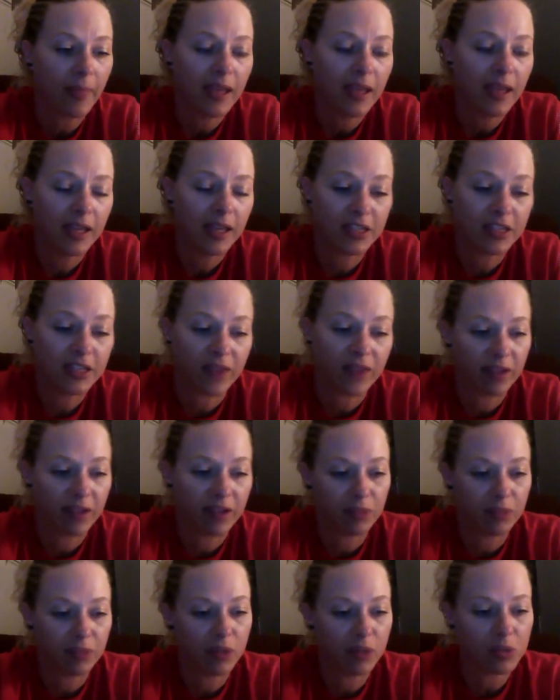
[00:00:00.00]
It is found
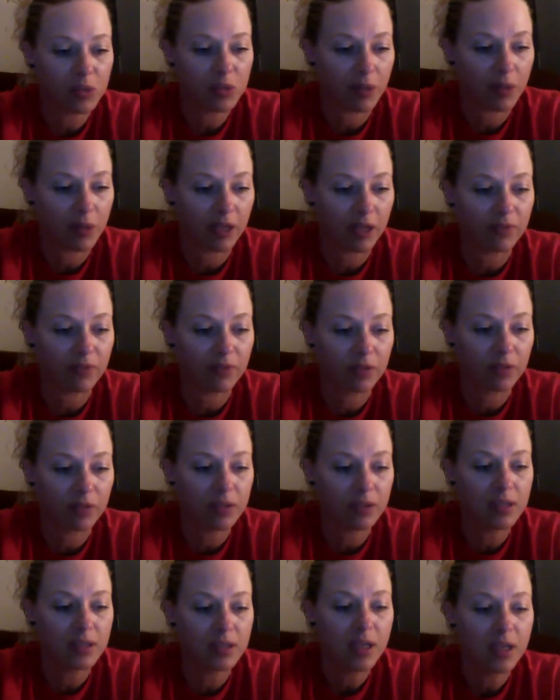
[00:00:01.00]
in most body
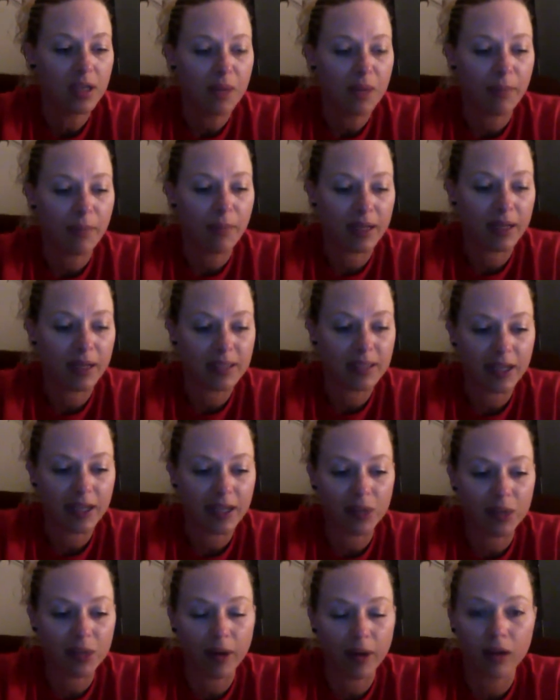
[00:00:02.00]
fluids,
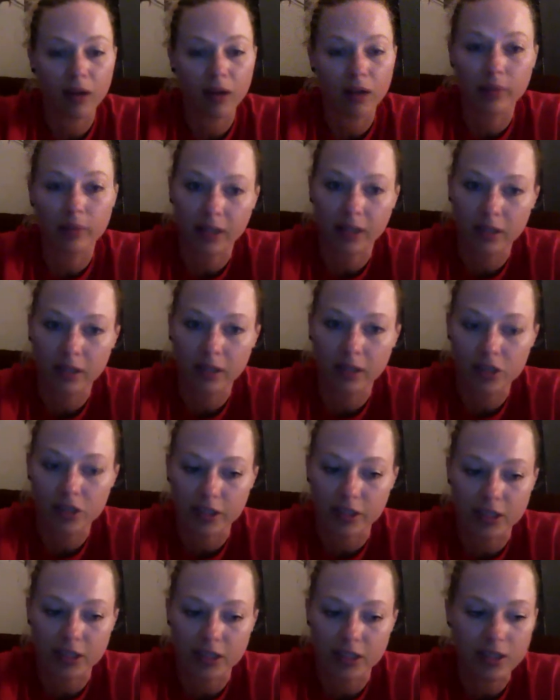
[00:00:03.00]
maintained by our renal
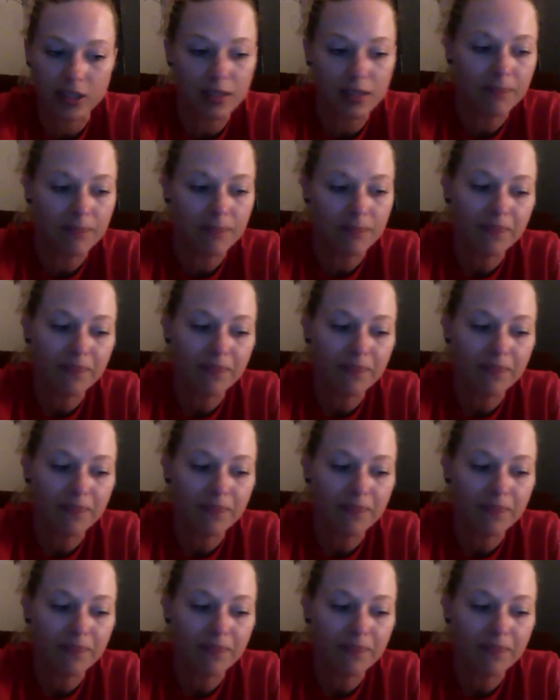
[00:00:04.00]
excretions.